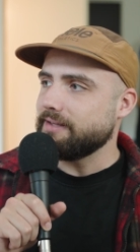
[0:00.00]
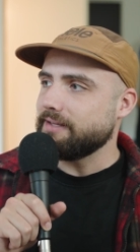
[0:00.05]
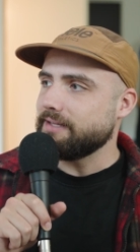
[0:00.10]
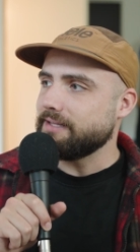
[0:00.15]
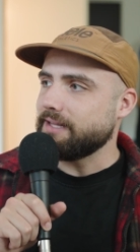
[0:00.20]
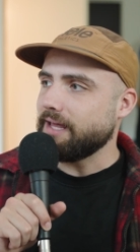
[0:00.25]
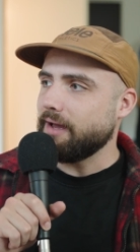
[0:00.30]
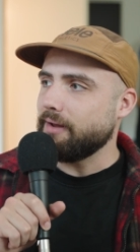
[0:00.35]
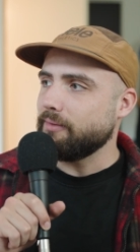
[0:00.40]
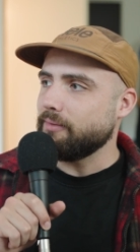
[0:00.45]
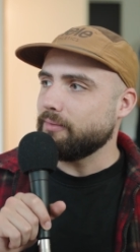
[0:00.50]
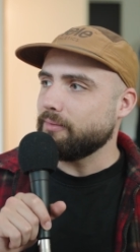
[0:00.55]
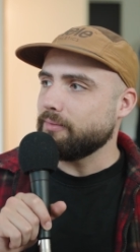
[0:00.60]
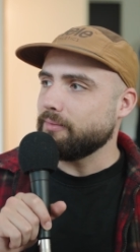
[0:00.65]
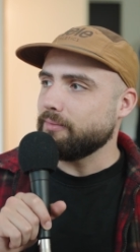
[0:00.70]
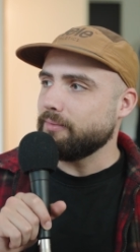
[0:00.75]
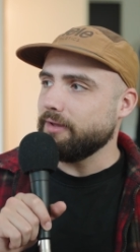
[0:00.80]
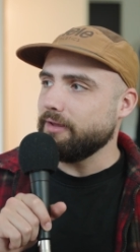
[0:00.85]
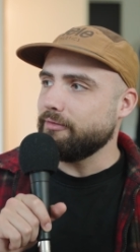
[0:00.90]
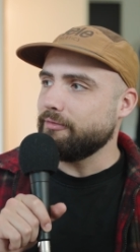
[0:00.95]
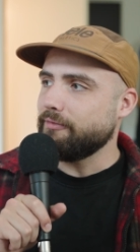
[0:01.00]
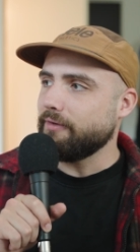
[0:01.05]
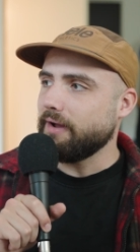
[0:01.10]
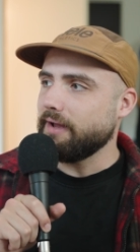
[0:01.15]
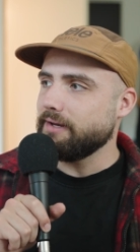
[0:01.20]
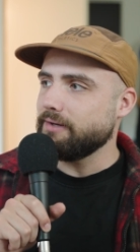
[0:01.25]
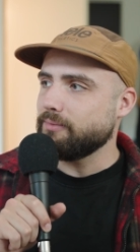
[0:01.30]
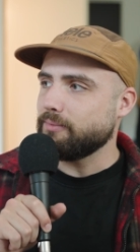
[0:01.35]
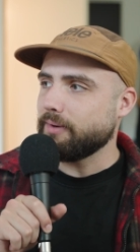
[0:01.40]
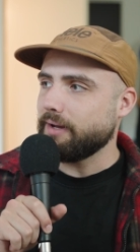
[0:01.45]
that we
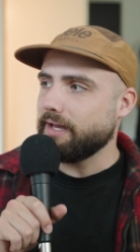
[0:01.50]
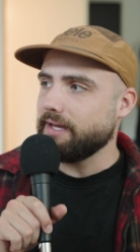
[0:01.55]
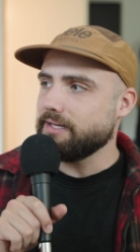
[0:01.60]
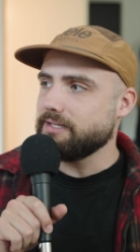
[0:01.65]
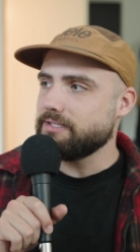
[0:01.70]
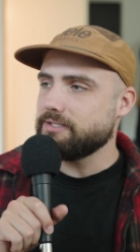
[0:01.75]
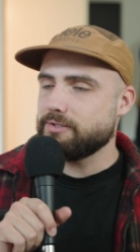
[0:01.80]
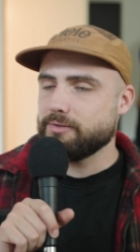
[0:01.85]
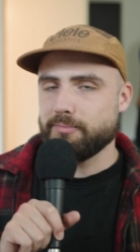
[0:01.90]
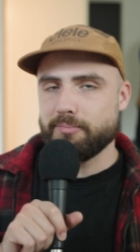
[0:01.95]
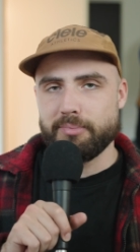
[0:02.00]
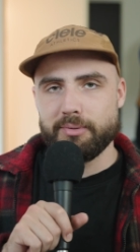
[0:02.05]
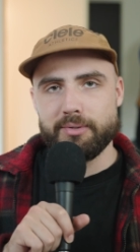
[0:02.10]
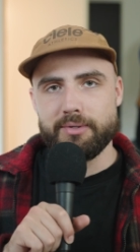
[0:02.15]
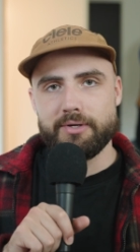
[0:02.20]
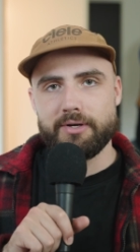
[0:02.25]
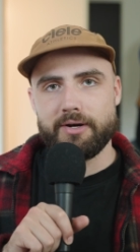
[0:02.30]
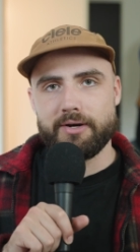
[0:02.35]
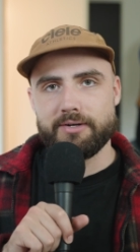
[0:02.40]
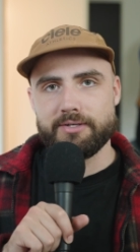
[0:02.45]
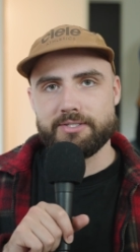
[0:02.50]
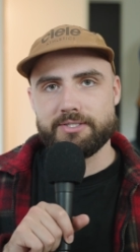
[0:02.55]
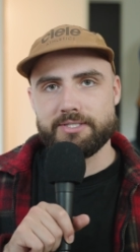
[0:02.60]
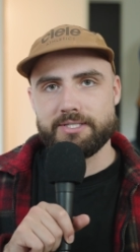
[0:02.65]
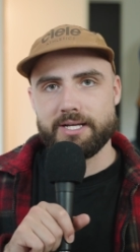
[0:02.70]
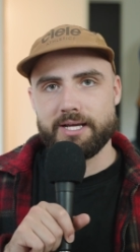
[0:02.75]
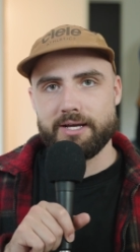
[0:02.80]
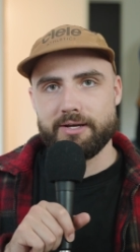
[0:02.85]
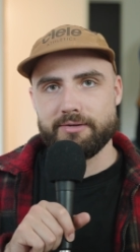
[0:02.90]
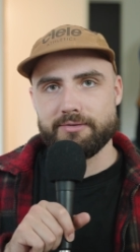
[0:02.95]
find ways to put
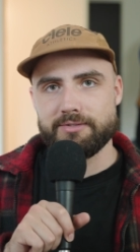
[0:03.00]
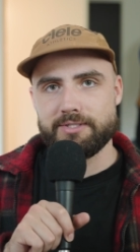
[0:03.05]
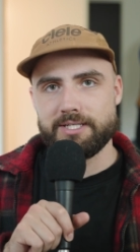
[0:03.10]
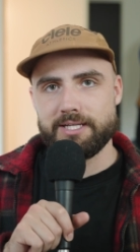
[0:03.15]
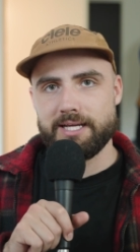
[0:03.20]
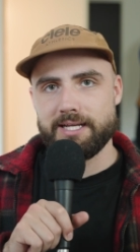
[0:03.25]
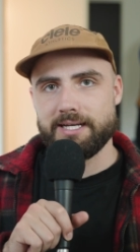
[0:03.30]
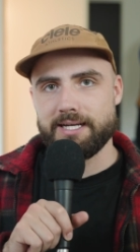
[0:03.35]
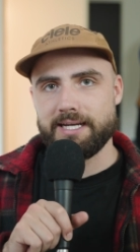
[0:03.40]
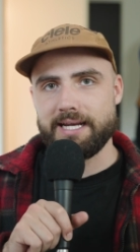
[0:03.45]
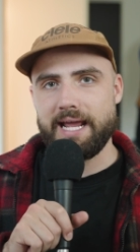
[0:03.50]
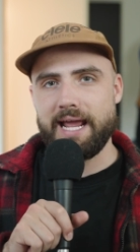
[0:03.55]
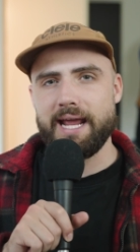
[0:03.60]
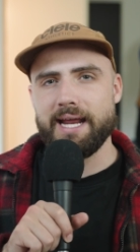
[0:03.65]
ourselves in an